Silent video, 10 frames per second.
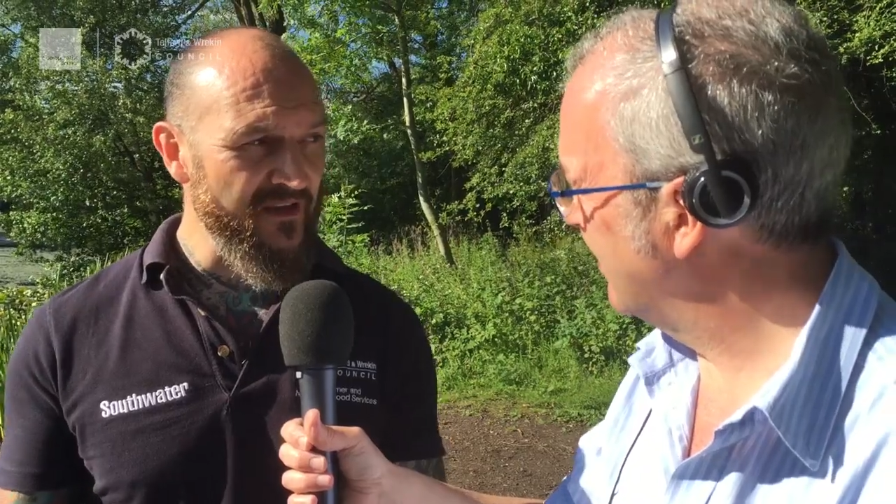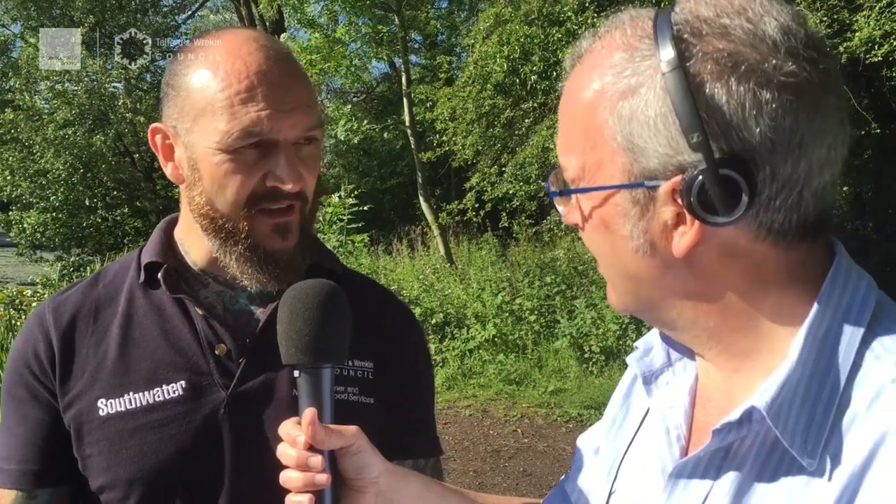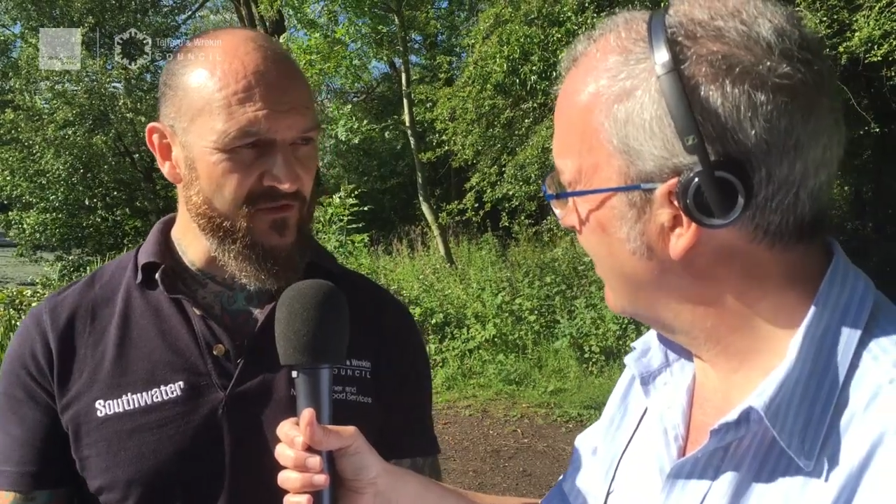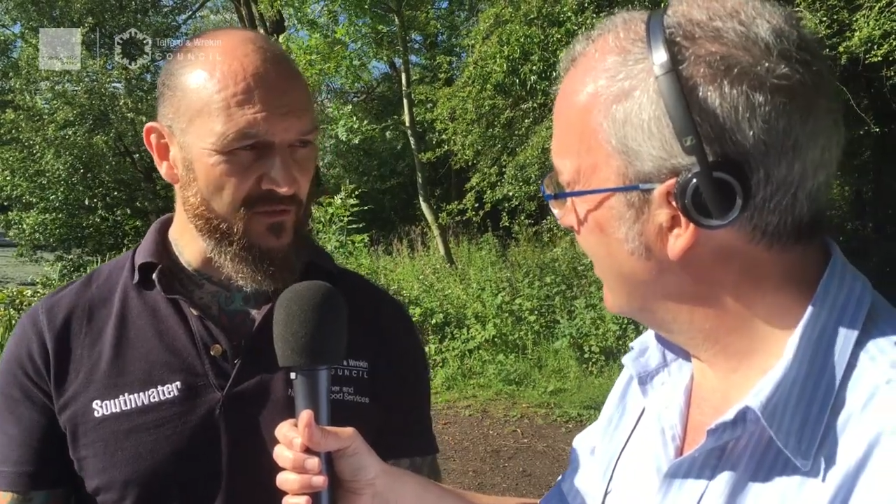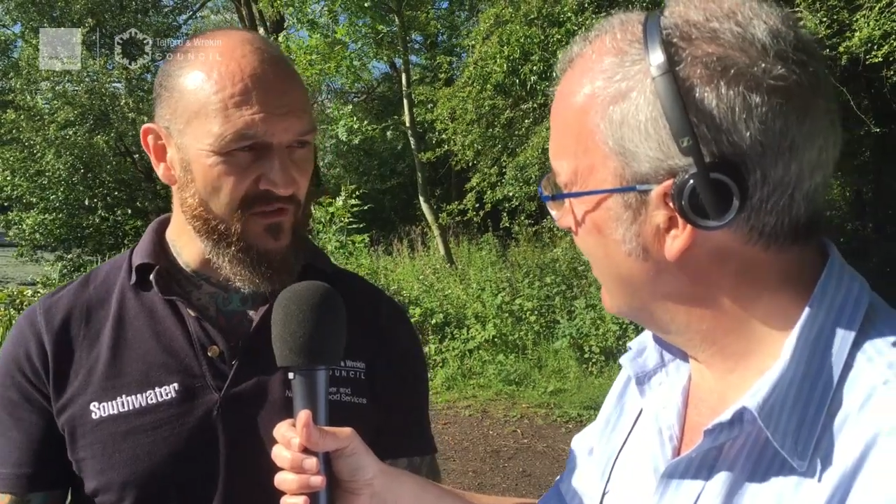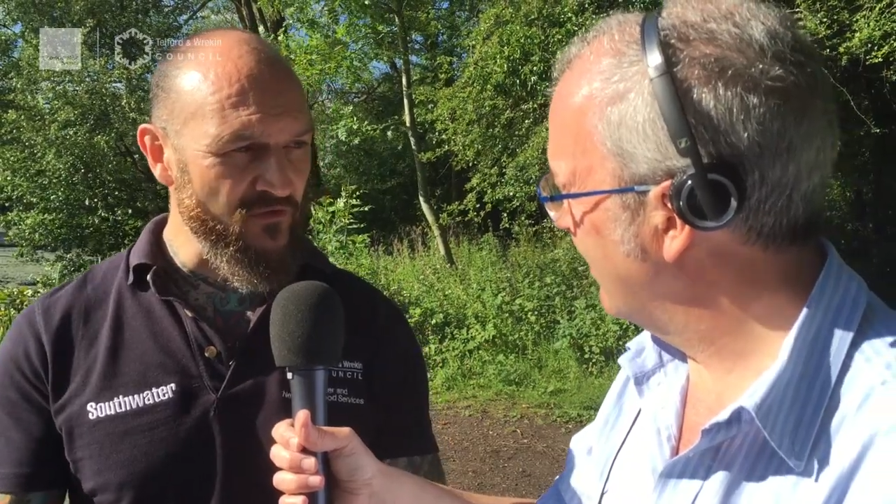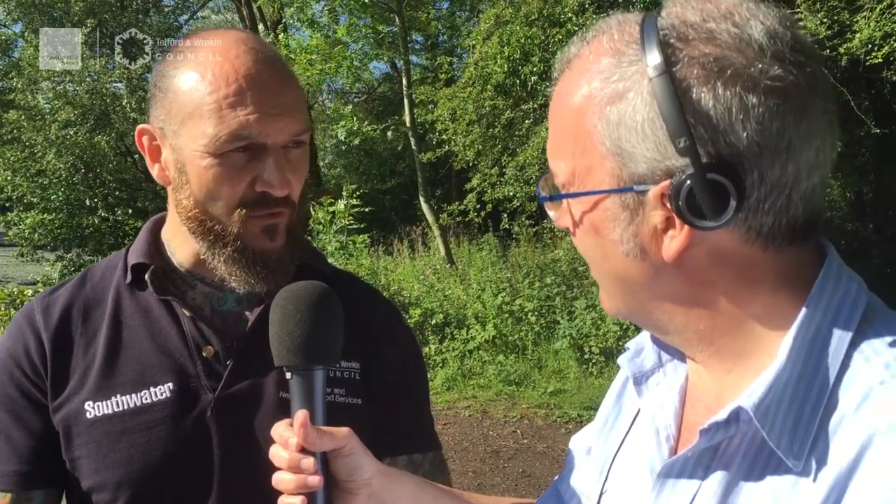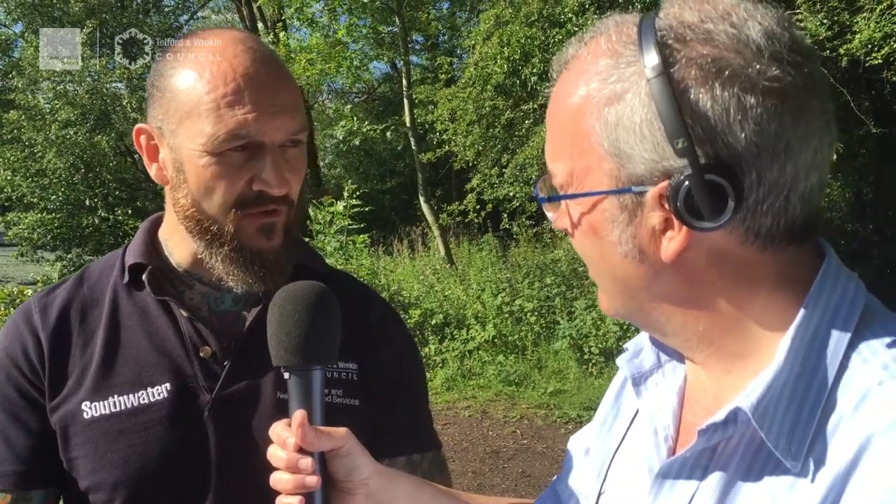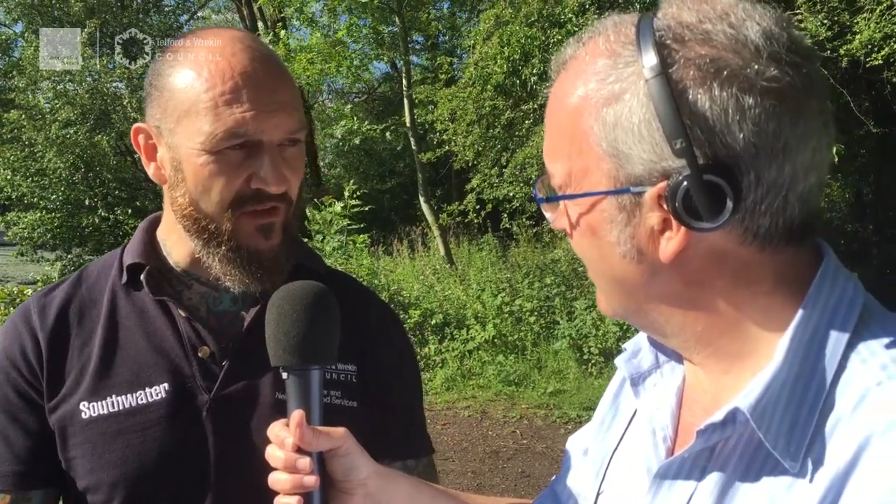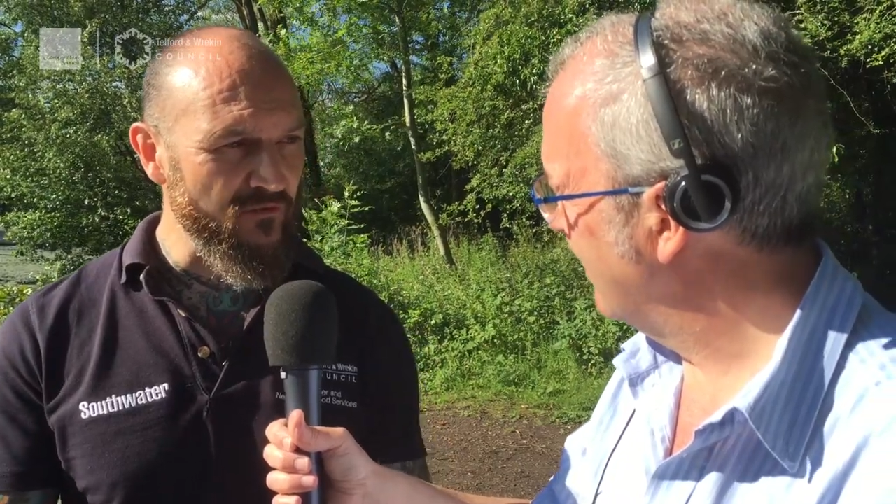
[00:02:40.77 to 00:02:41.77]
is to
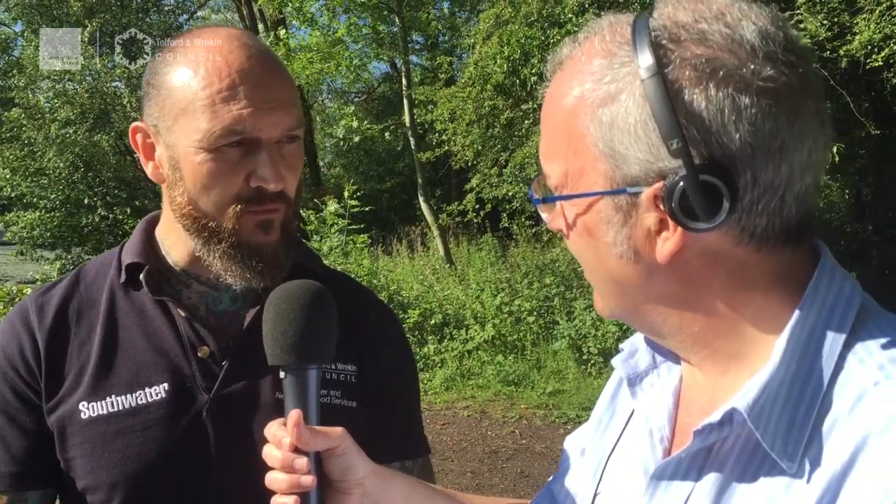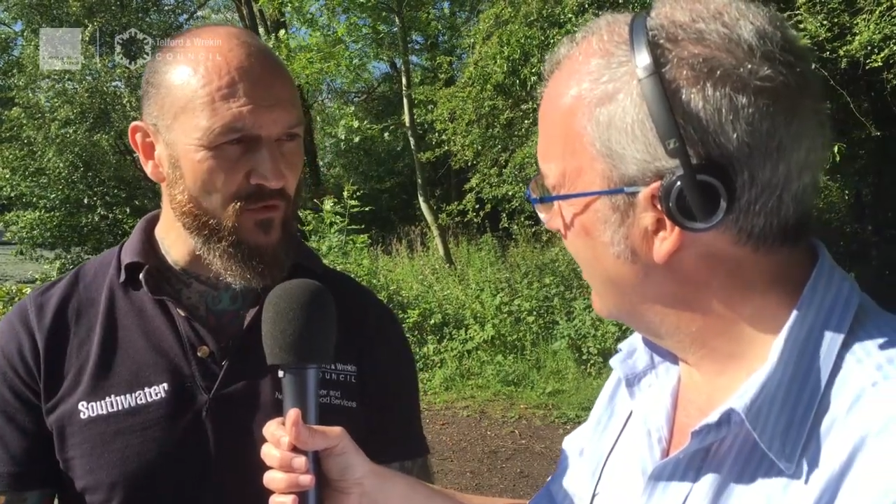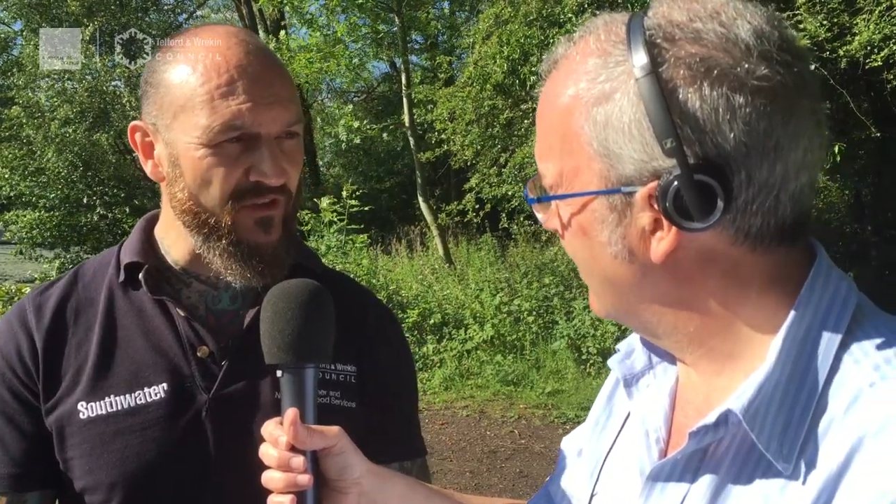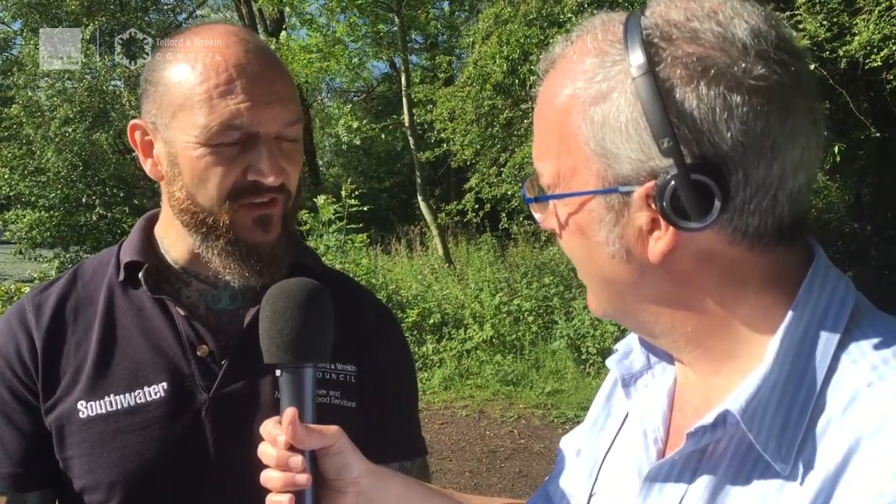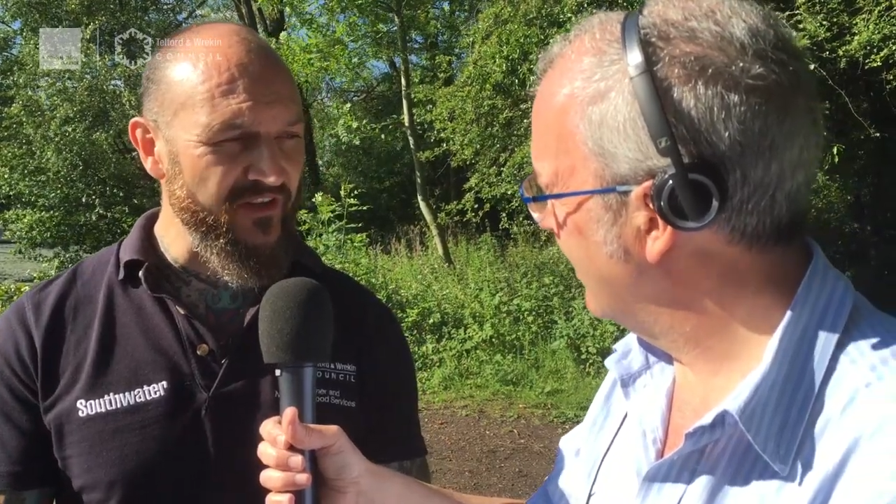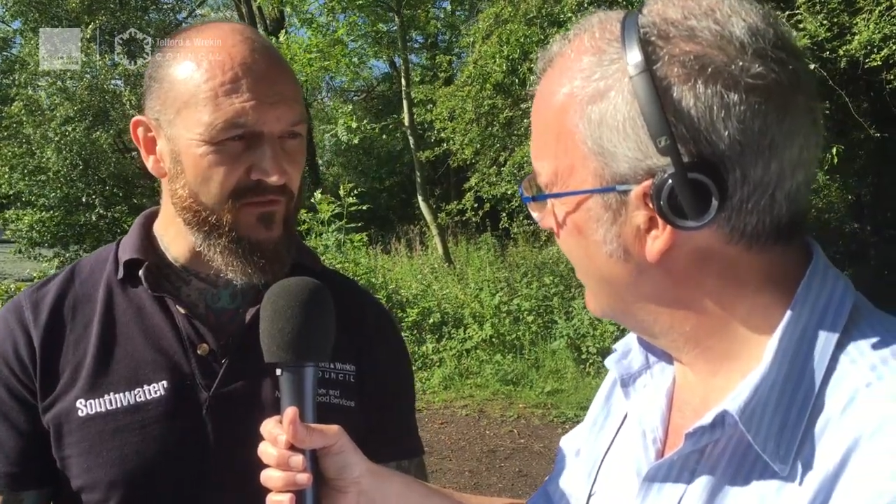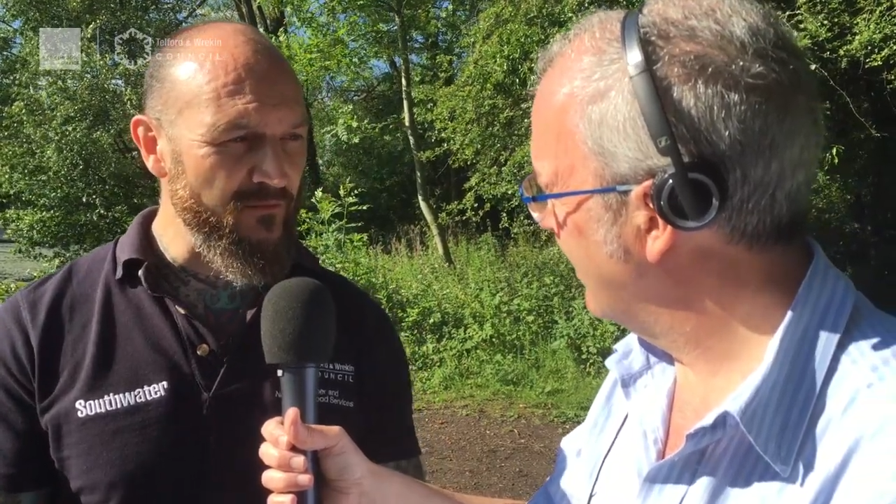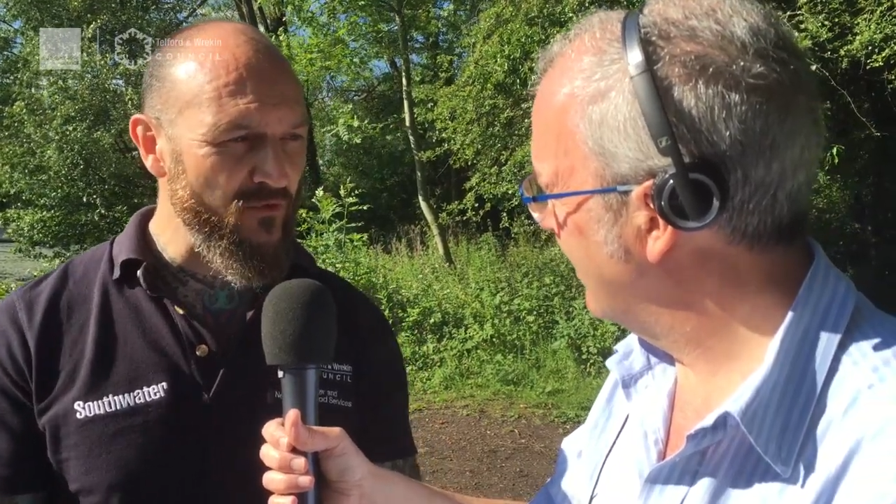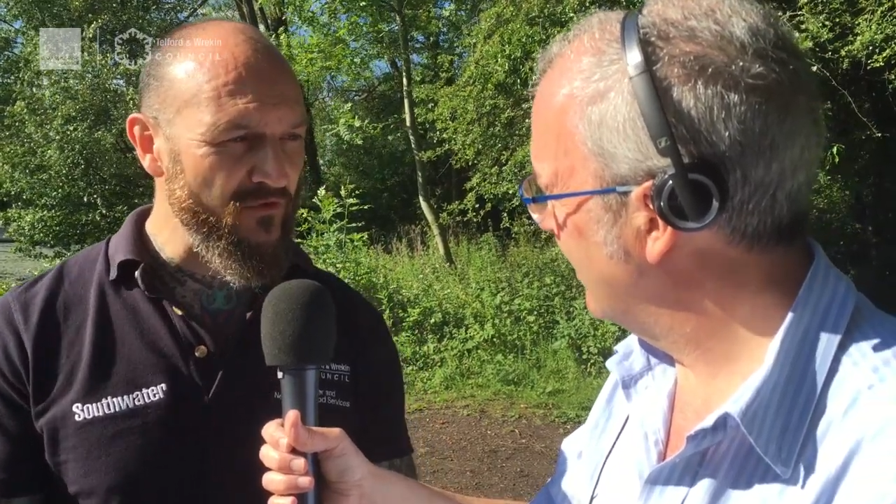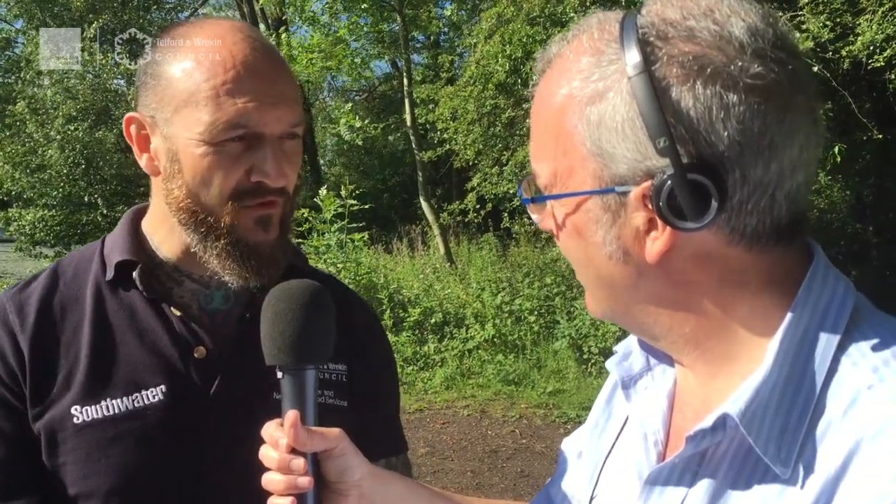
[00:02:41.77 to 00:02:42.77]
install these water safety
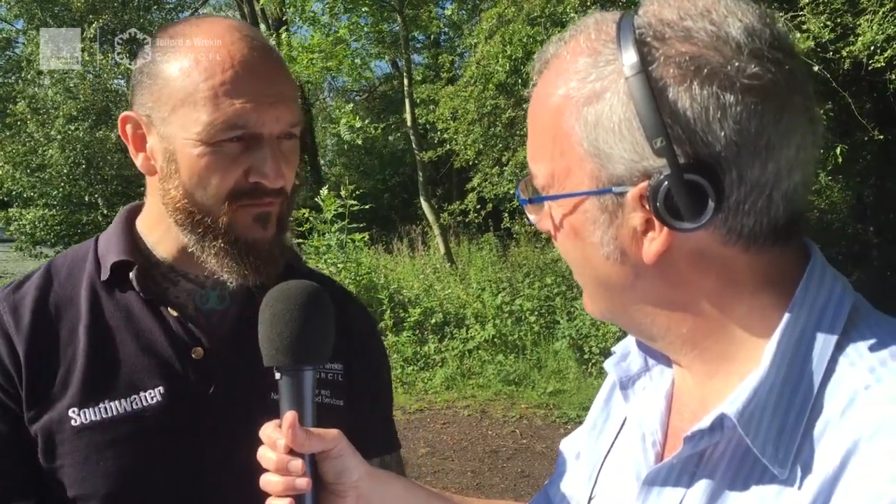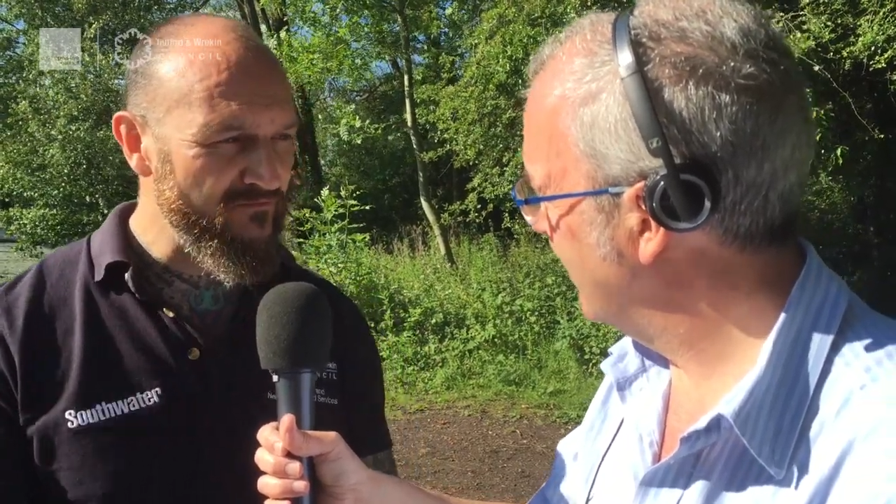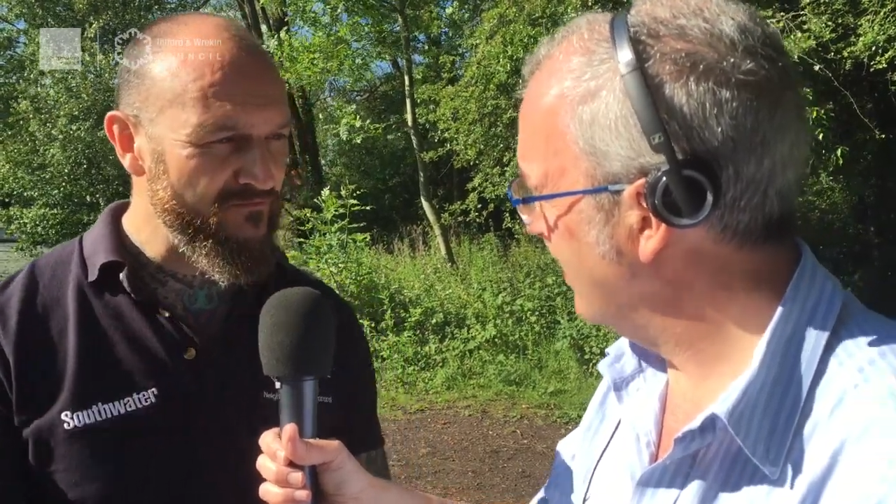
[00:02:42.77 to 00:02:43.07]
boards.